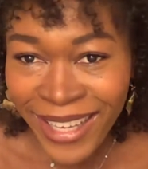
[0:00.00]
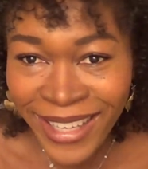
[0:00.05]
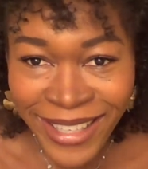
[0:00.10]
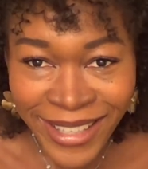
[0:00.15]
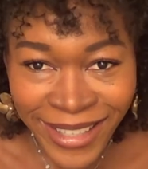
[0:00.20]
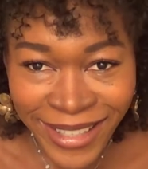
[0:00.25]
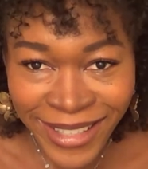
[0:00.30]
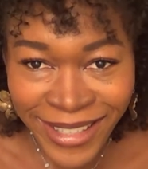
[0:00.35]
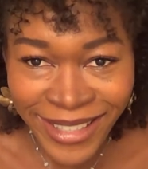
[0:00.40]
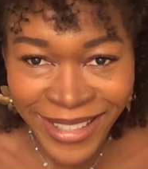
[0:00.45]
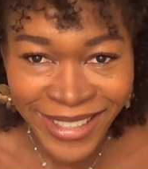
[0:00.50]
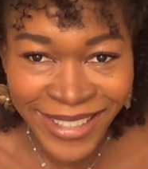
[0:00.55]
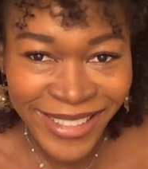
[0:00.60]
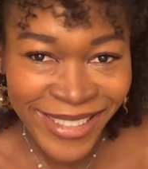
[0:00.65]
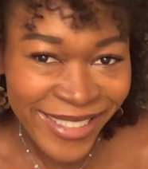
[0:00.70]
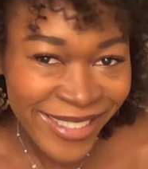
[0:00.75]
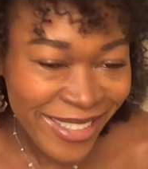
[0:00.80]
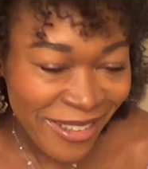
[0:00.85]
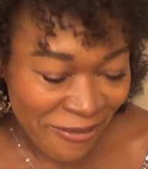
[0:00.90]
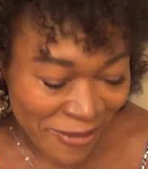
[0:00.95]
Ah,
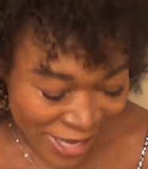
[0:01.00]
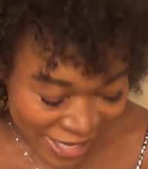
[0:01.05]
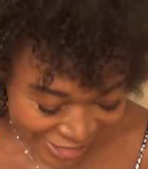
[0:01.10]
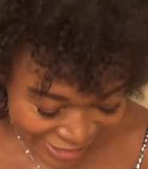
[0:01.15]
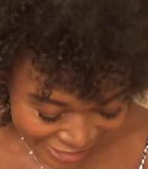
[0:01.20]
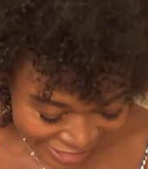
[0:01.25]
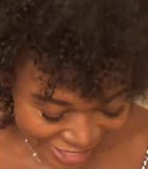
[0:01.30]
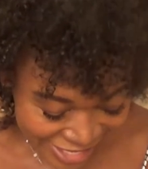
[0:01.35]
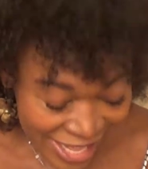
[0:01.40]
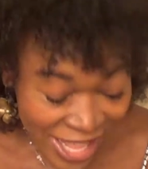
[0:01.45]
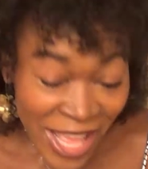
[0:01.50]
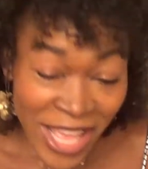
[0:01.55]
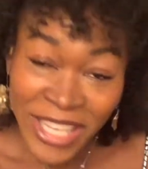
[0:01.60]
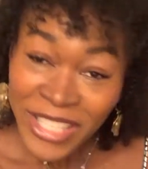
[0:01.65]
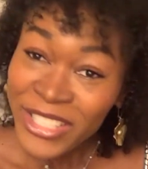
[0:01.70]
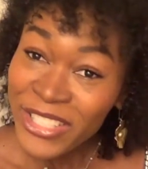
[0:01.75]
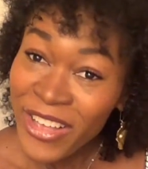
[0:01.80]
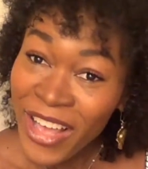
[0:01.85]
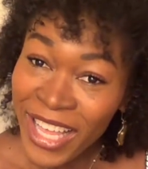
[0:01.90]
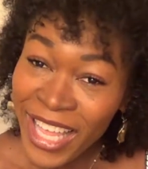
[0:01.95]
amazing.
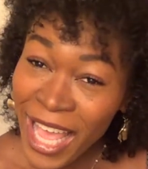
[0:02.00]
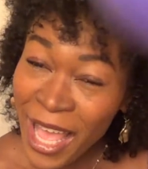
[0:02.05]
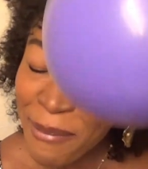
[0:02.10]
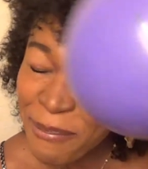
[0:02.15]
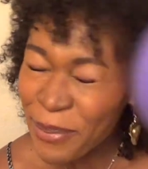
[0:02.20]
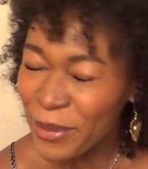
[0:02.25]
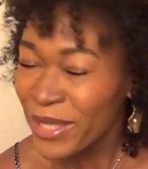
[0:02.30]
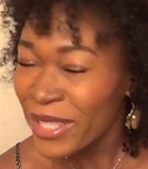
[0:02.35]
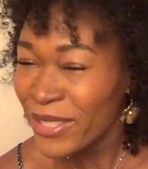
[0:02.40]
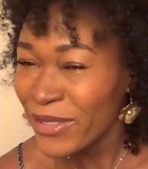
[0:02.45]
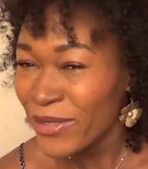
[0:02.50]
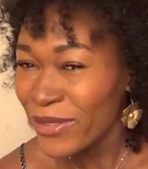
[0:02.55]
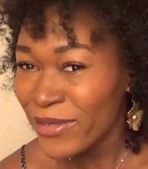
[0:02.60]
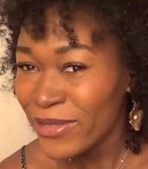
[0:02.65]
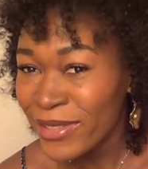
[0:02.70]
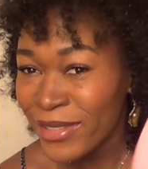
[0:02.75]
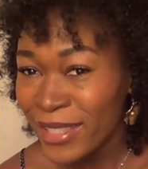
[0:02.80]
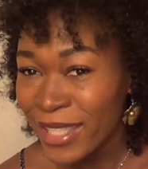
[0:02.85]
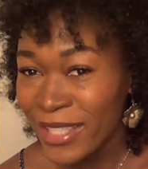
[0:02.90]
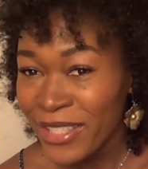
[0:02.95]
So I got
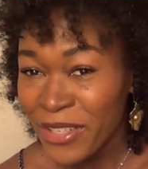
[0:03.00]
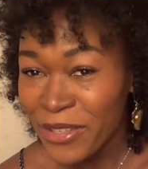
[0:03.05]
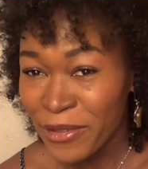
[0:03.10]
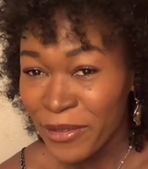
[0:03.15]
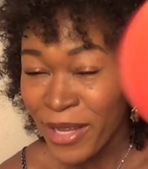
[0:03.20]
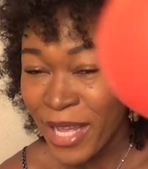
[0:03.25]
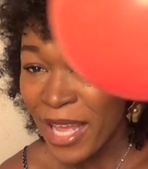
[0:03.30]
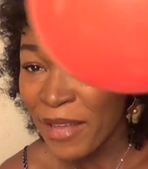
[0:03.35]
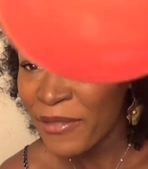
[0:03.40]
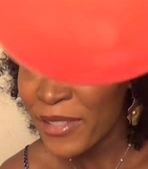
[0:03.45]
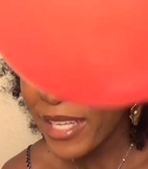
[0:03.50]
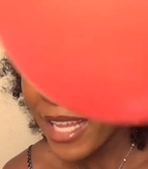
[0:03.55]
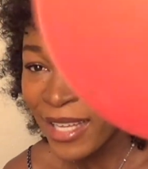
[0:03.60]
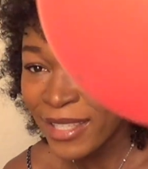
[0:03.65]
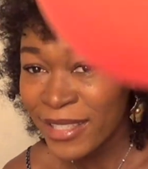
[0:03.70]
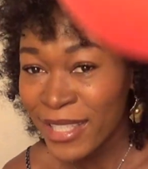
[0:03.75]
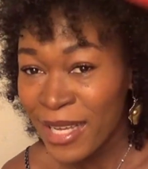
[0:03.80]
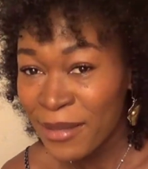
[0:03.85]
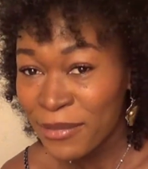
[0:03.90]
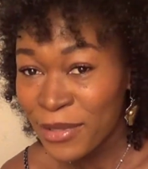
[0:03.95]
balloons, you know, I haven't had
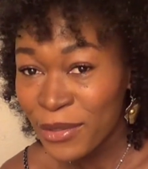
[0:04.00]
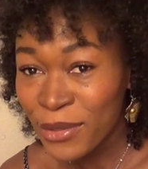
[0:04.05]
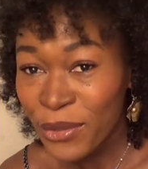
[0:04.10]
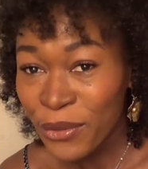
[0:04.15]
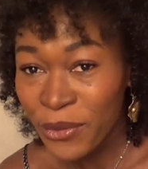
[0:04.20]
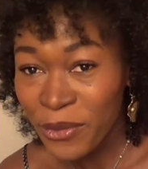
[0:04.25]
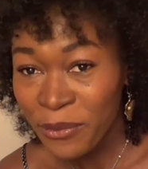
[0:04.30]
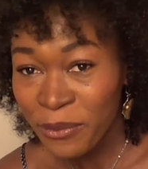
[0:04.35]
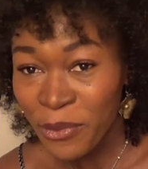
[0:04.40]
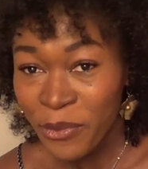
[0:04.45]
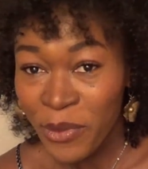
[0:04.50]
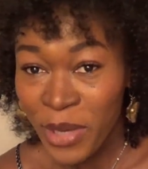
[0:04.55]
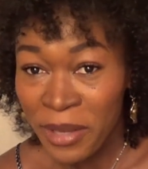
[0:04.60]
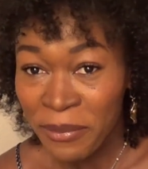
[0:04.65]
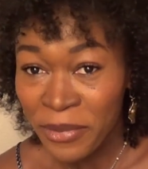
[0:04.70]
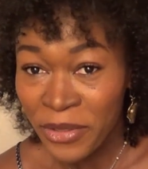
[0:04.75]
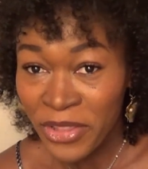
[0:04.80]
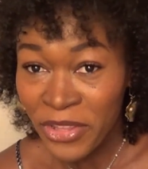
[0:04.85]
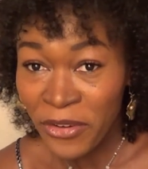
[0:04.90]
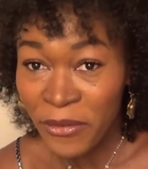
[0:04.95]
time to throw them away,
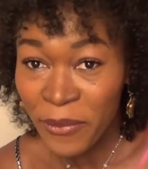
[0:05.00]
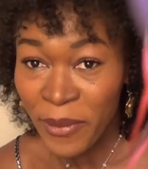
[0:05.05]
but they're